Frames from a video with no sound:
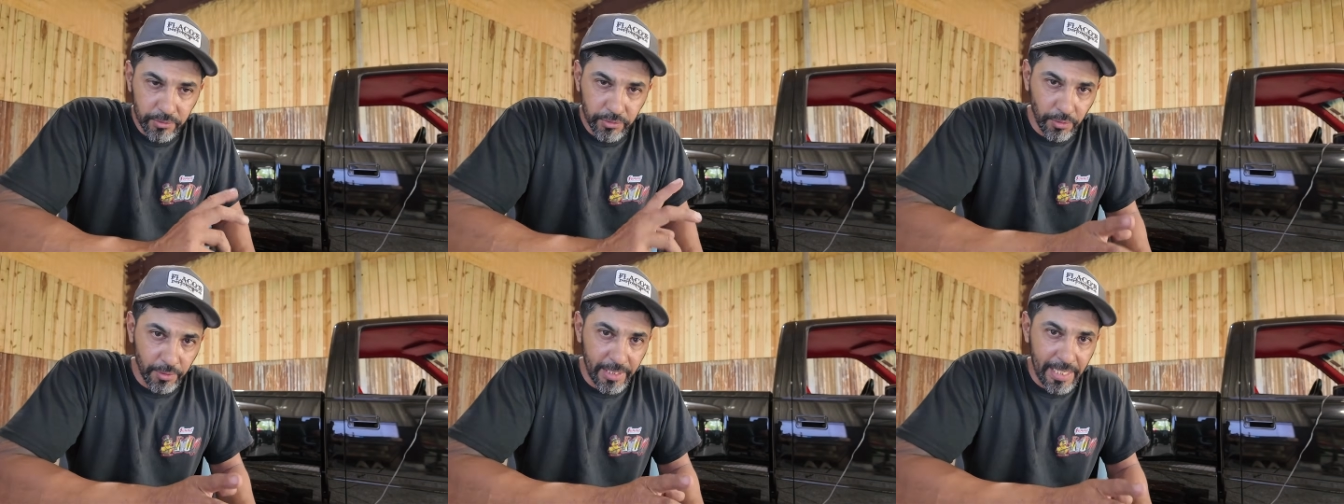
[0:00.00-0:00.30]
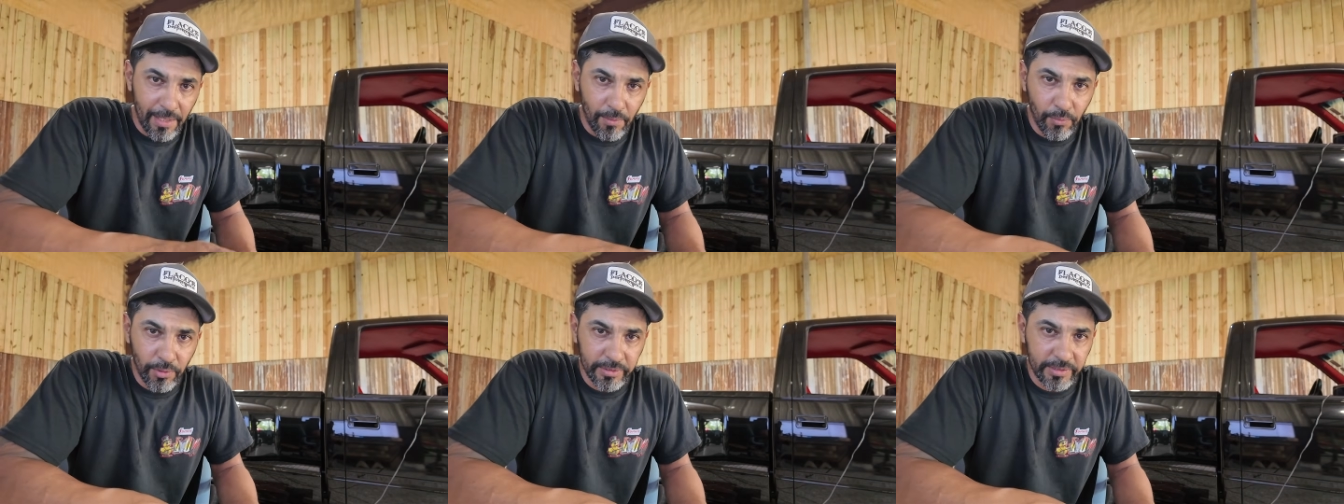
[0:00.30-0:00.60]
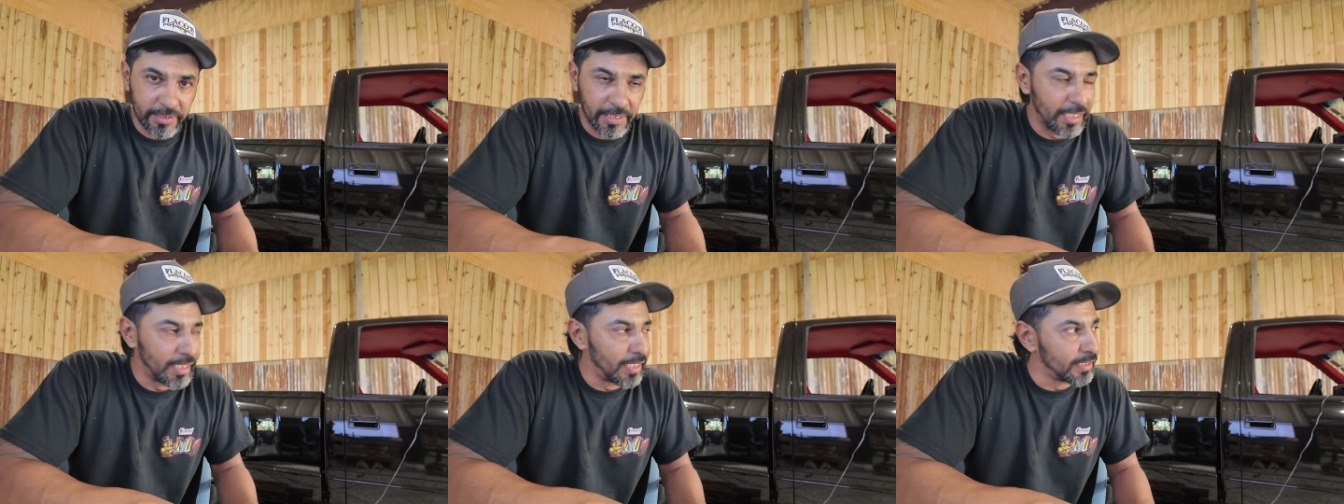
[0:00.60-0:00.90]
that was
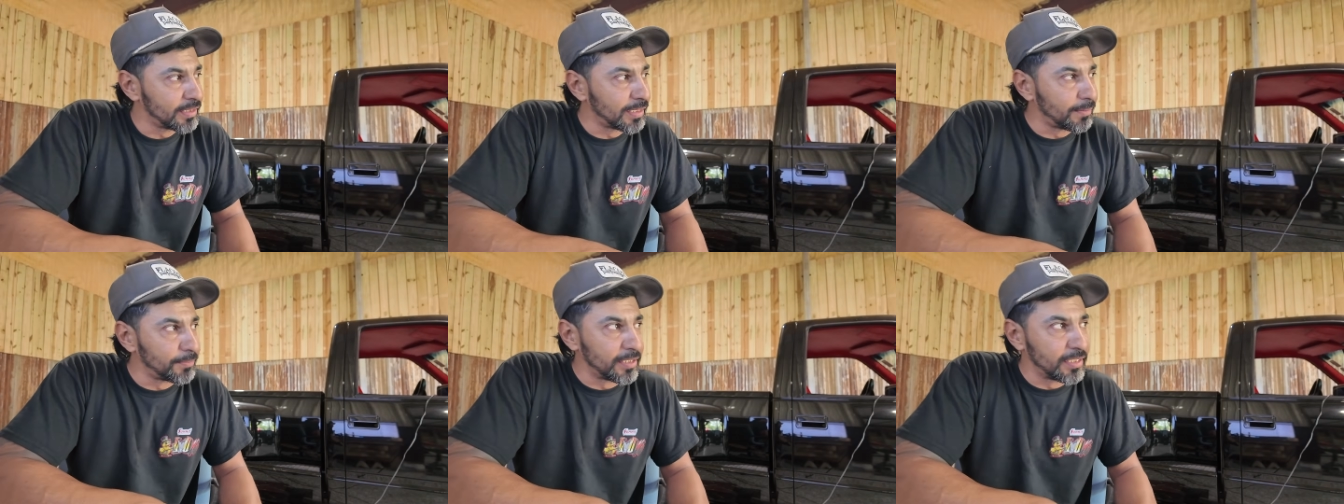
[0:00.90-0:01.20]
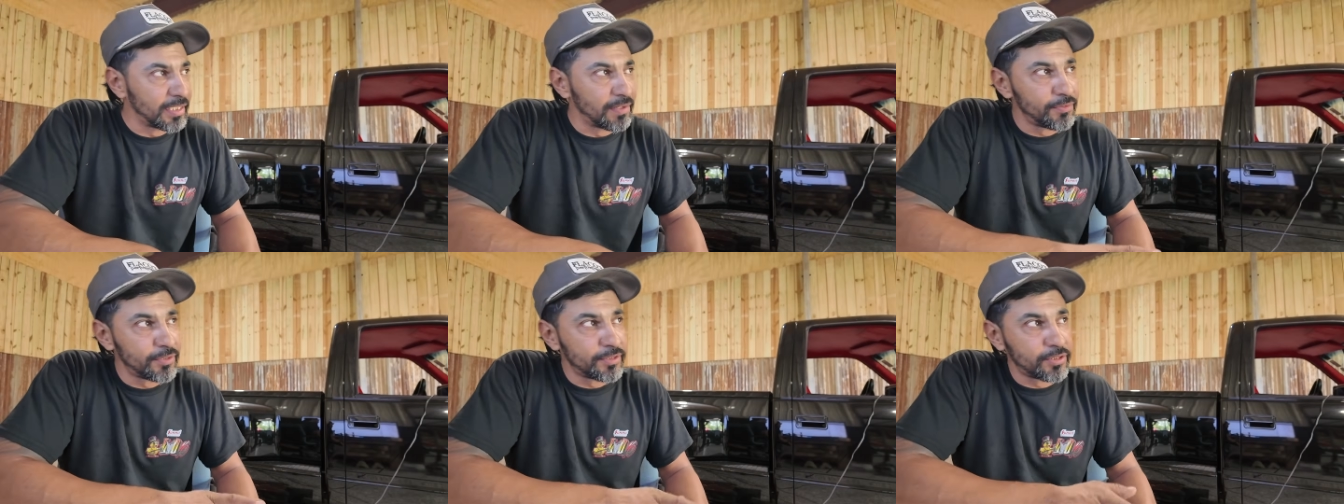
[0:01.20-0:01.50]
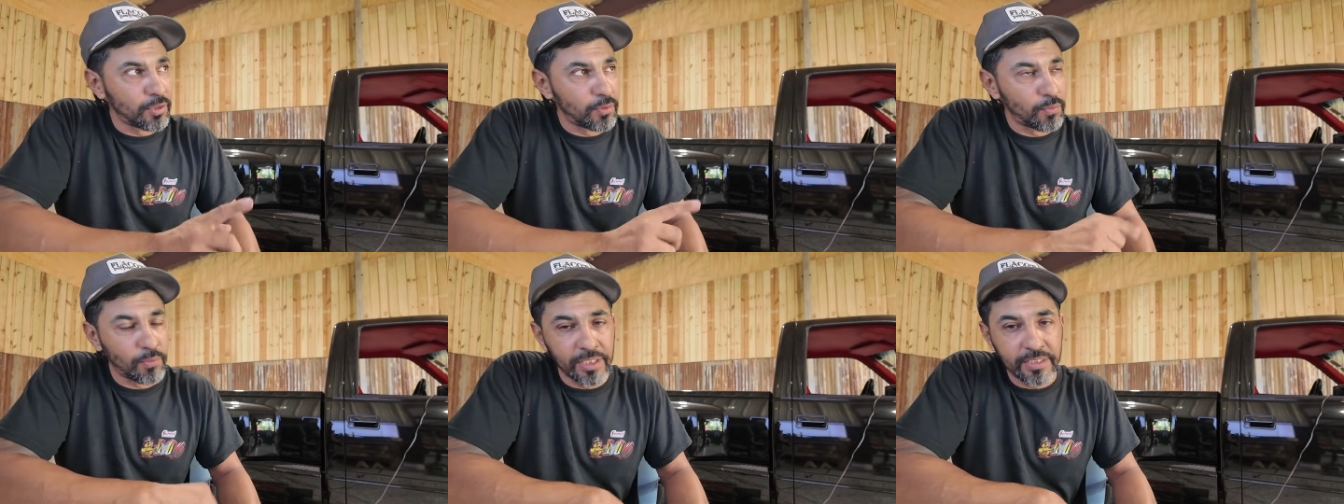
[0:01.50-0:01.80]
something different.
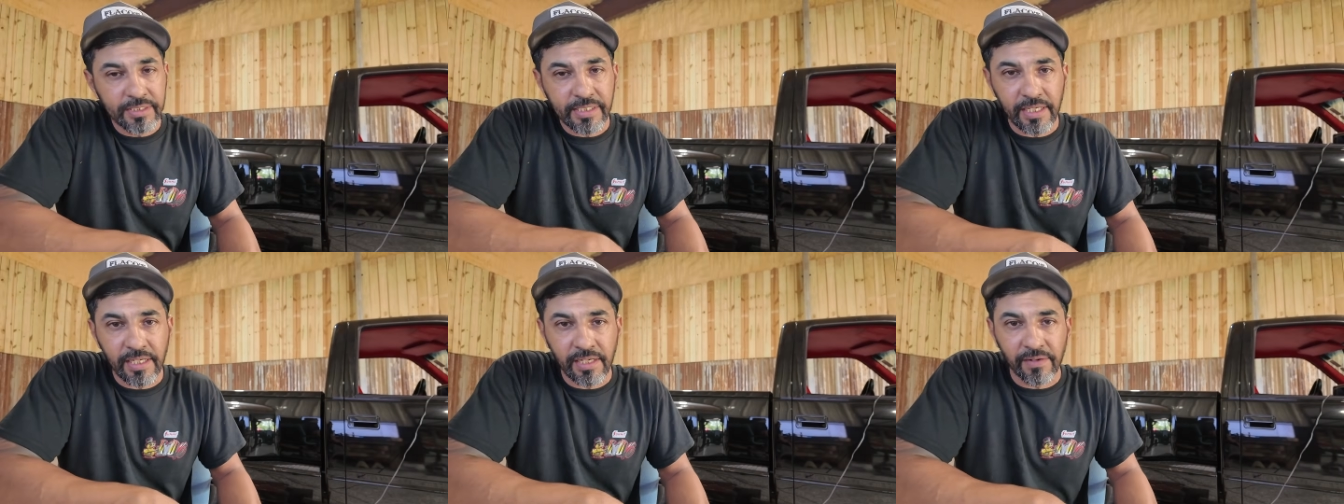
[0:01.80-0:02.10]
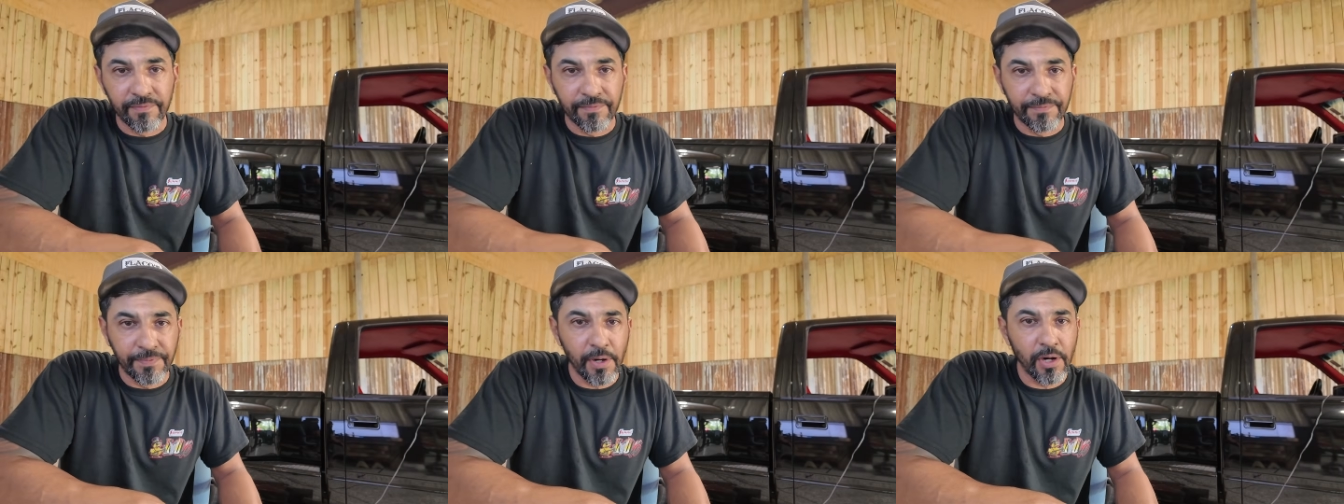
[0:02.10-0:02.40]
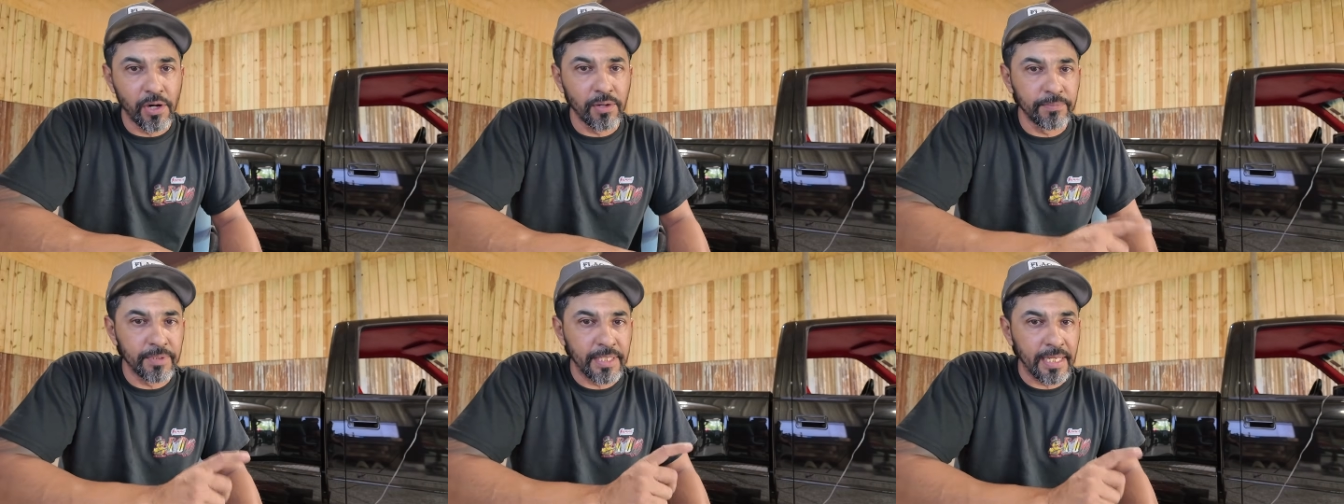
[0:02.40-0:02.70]
So once he confirmed